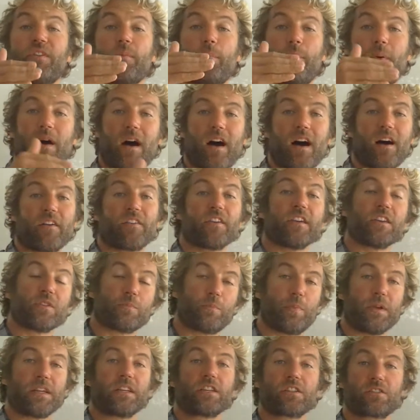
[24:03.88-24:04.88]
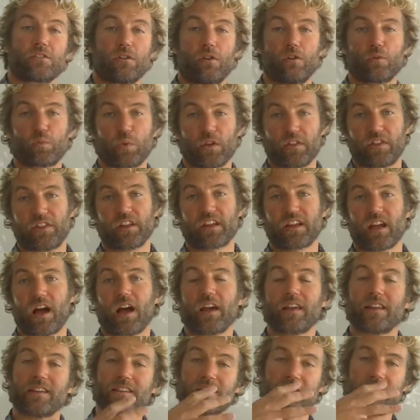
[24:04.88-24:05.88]
the bar that is being sold with the
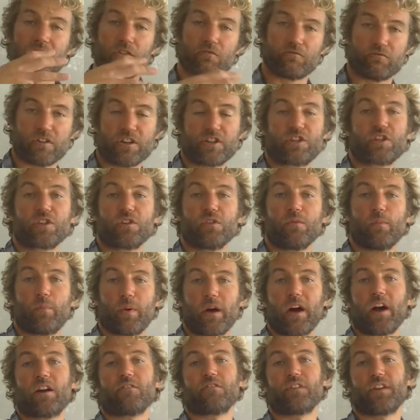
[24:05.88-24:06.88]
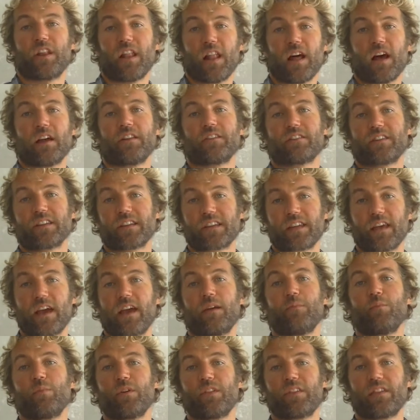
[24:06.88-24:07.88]
kite is the original bar and lines that
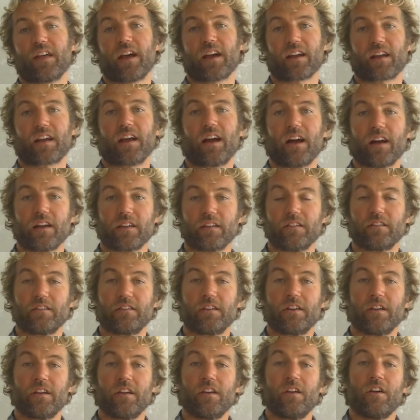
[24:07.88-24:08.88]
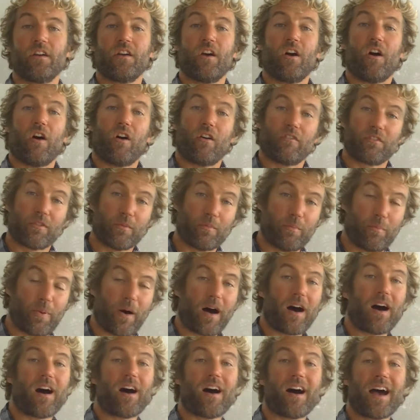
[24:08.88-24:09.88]
came with that kite, the
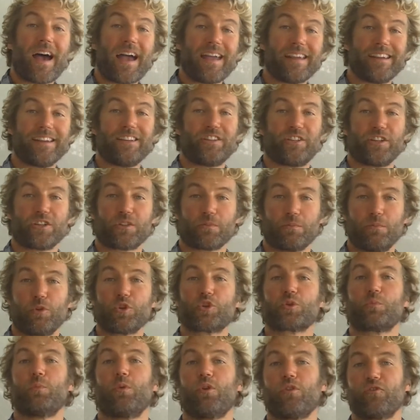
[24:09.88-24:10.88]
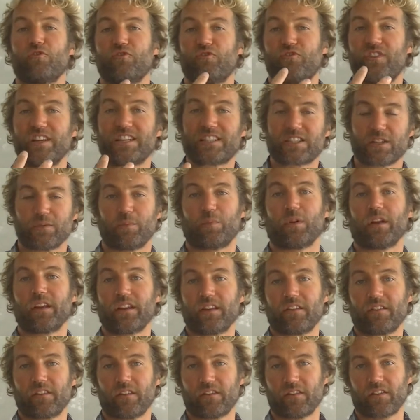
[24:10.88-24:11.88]
bar ages much more
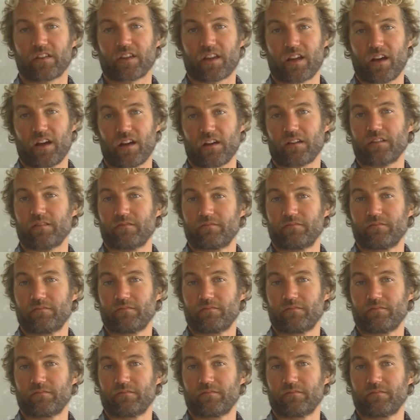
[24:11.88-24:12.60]
visibly than the kite.